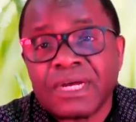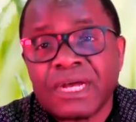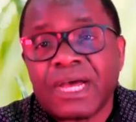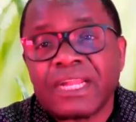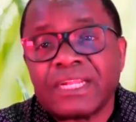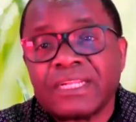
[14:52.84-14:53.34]

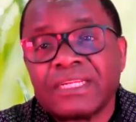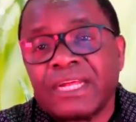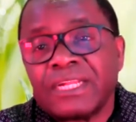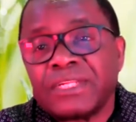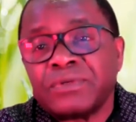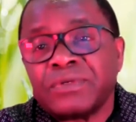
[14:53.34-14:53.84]

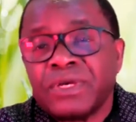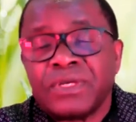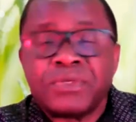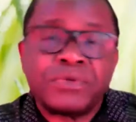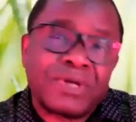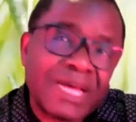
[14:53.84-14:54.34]
and, you,
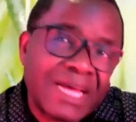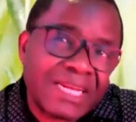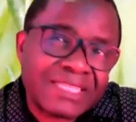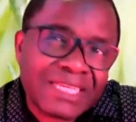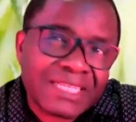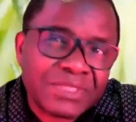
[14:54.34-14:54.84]
you
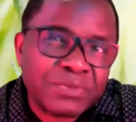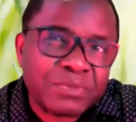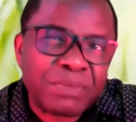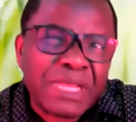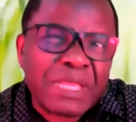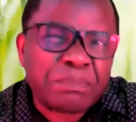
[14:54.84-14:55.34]
learn that you
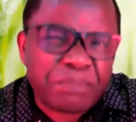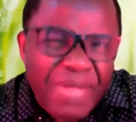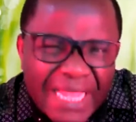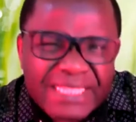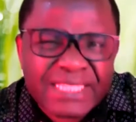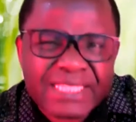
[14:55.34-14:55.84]

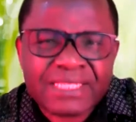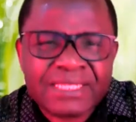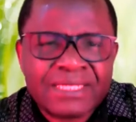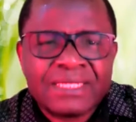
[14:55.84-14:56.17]
bypassed